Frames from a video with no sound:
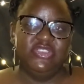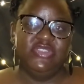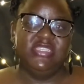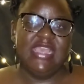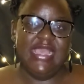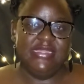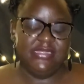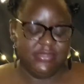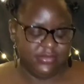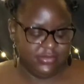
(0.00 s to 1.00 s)

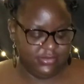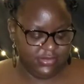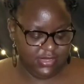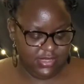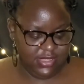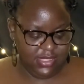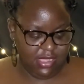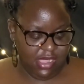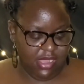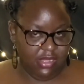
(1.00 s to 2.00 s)
society,
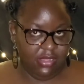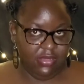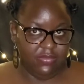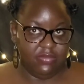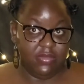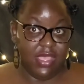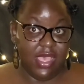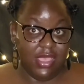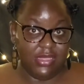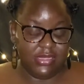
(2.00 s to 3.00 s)
are
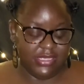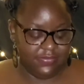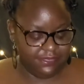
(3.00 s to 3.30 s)
ugly.